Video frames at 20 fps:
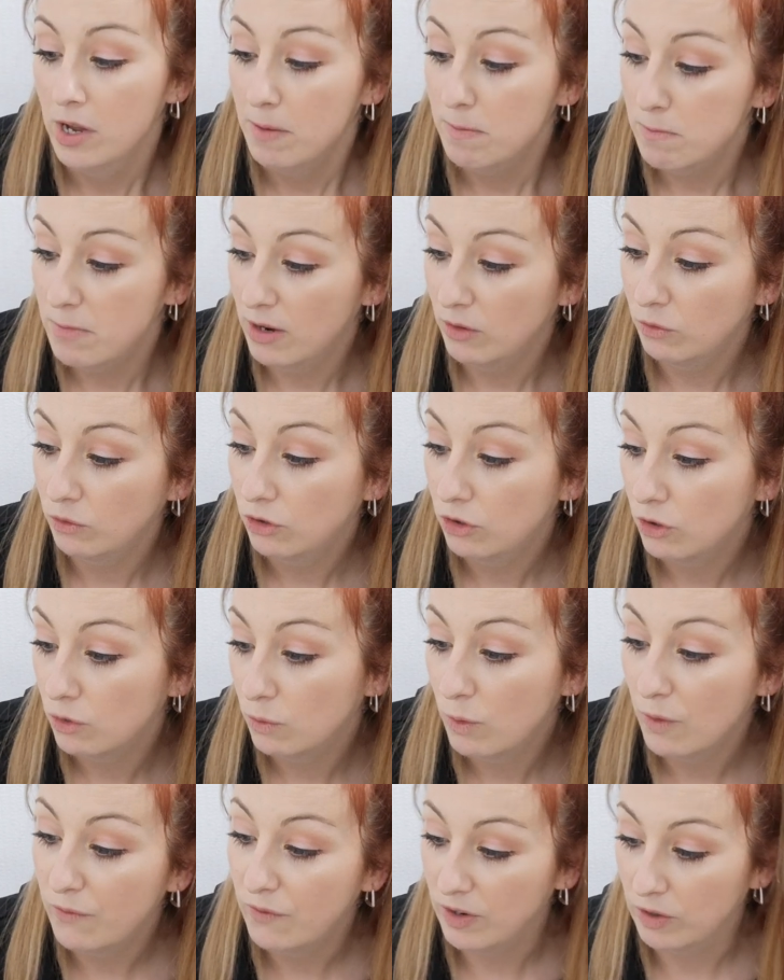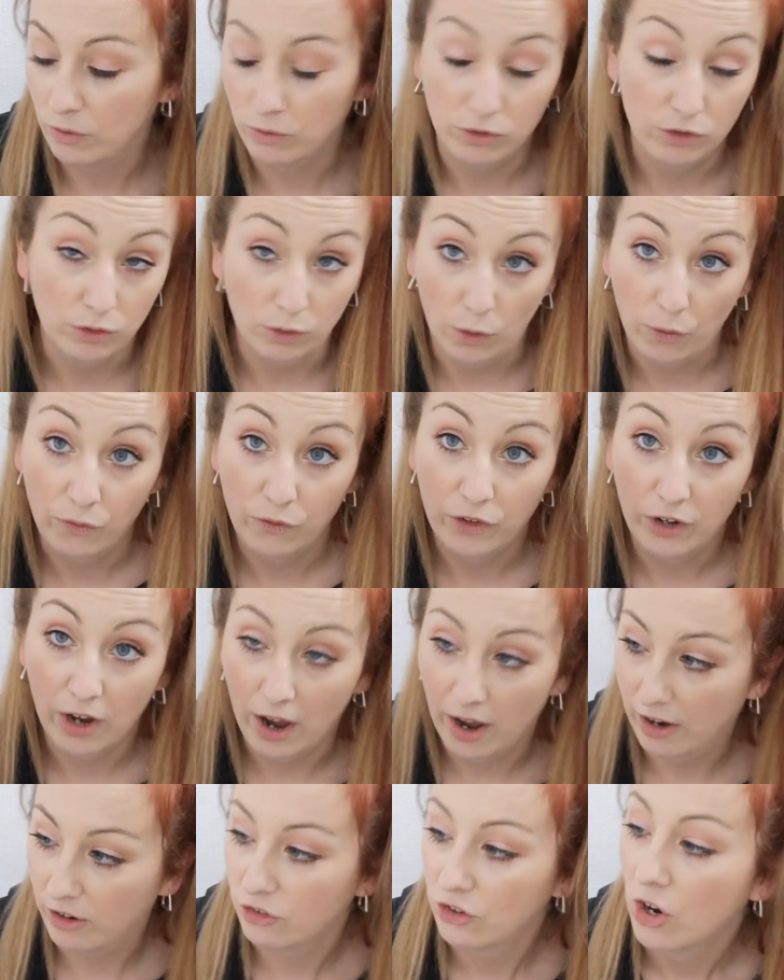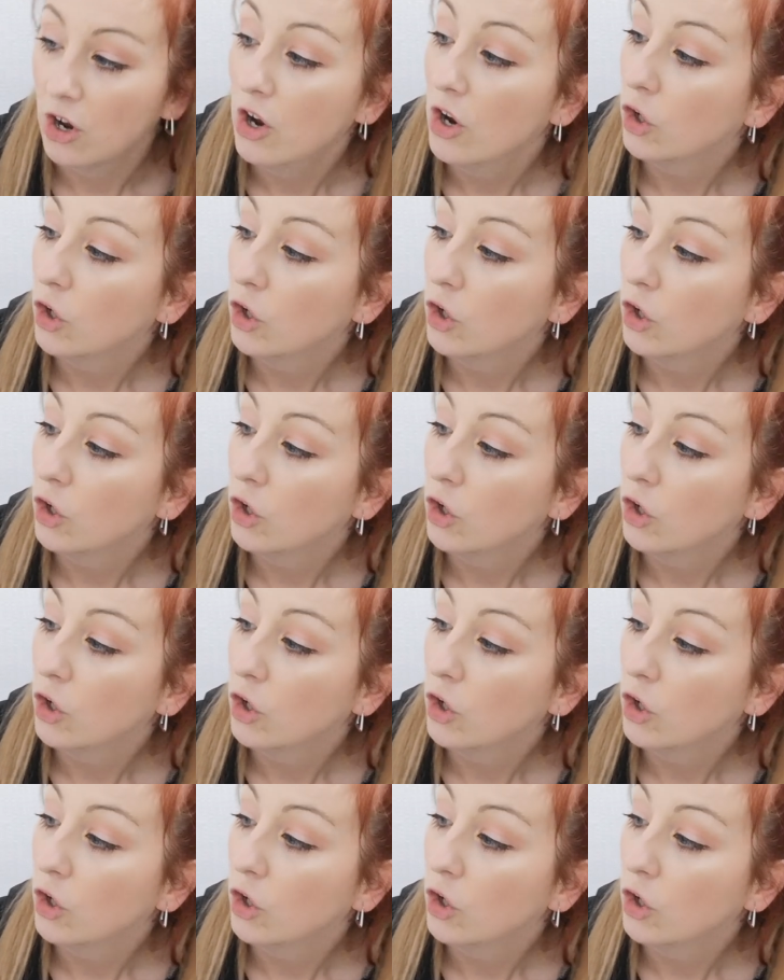melt to reveal, soft touch,